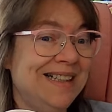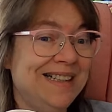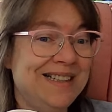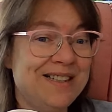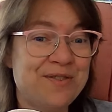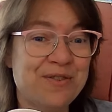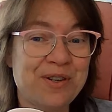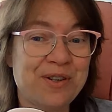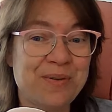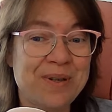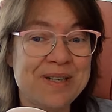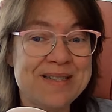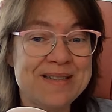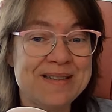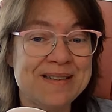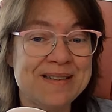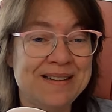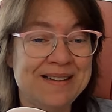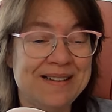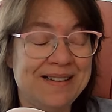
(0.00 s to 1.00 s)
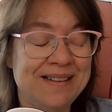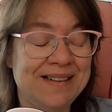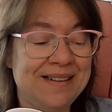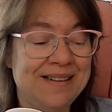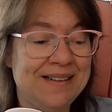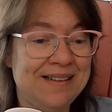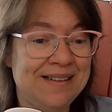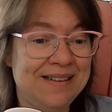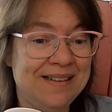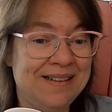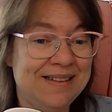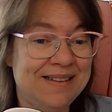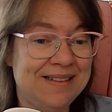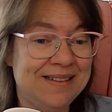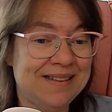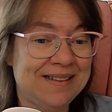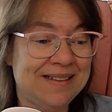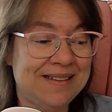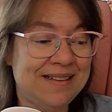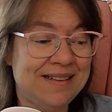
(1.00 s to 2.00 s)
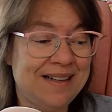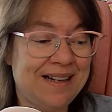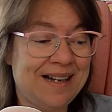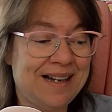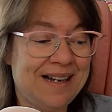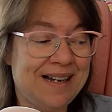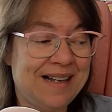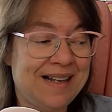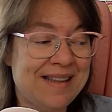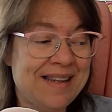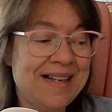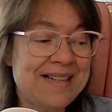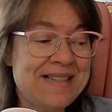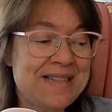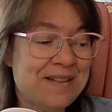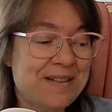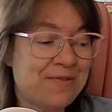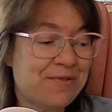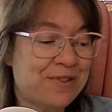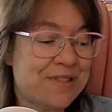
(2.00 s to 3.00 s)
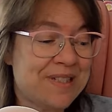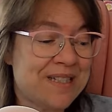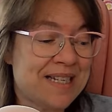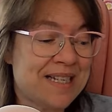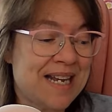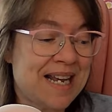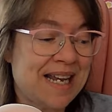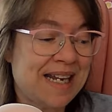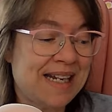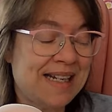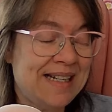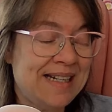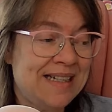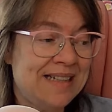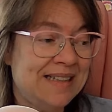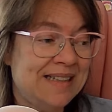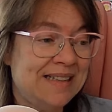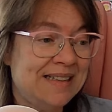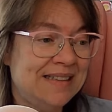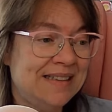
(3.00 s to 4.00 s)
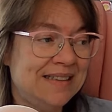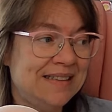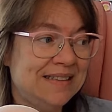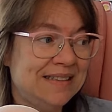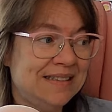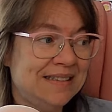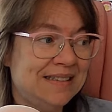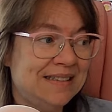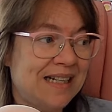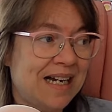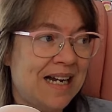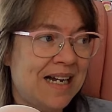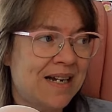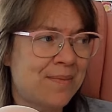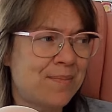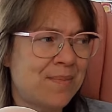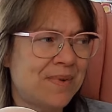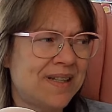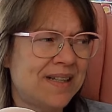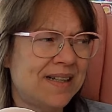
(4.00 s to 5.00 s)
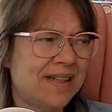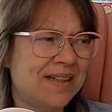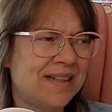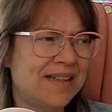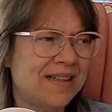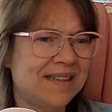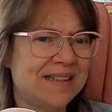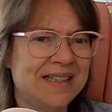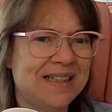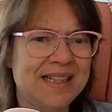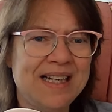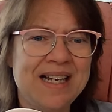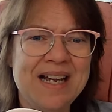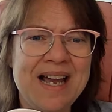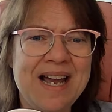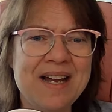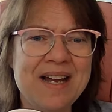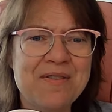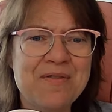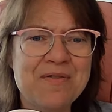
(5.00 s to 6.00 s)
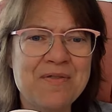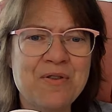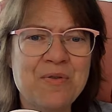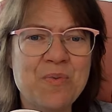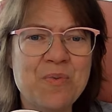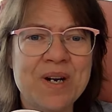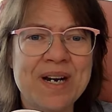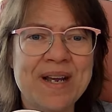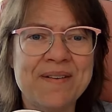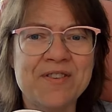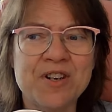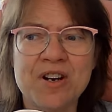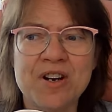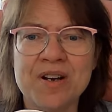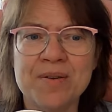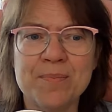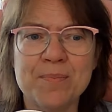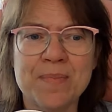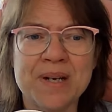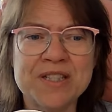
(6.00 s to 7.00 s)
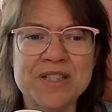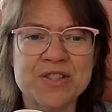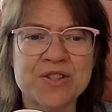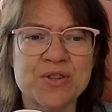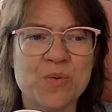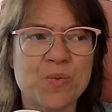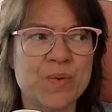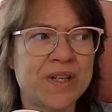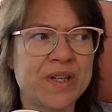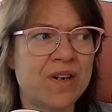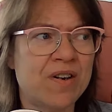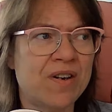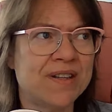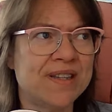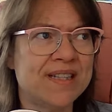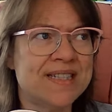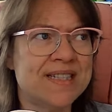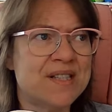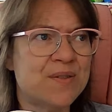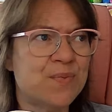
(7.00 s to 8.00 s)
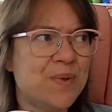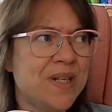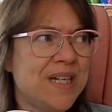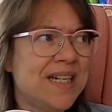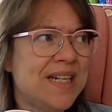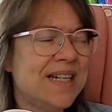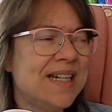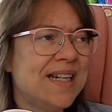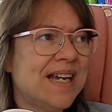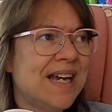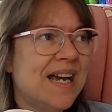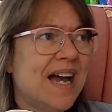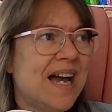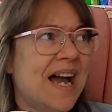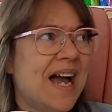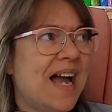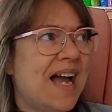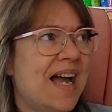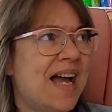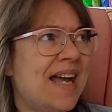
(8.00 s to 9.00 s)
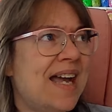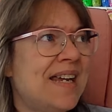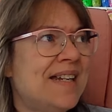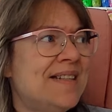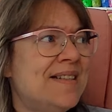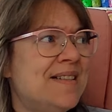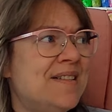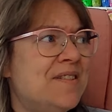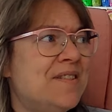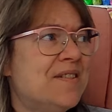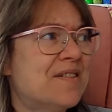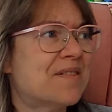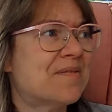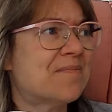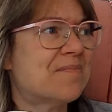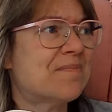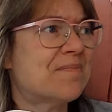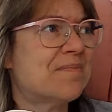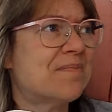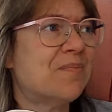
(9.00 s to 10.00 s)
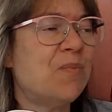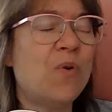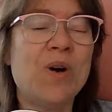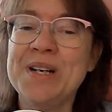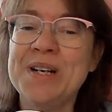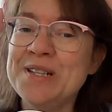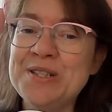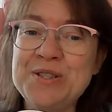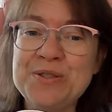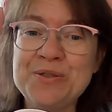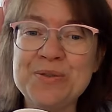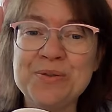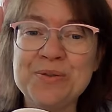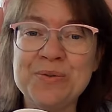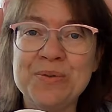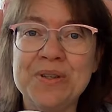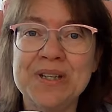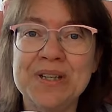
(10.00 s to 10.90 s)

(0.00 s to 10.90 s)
anyways, that's it for today. I don't know what I've got much going on this week. I want to do,